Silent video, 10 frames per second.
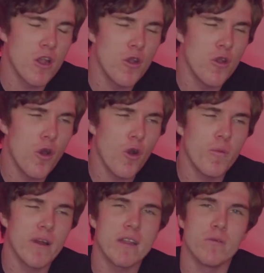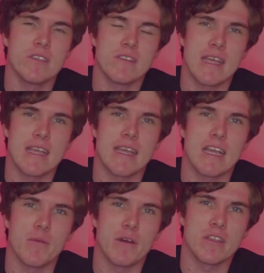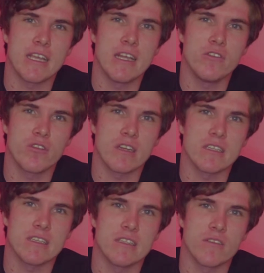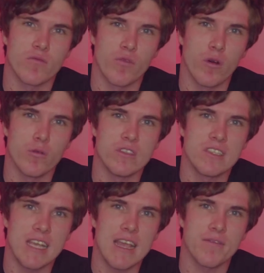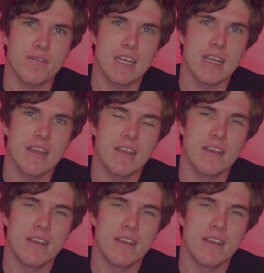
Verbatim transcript: Nobody was thinking about the intricacies of road safety.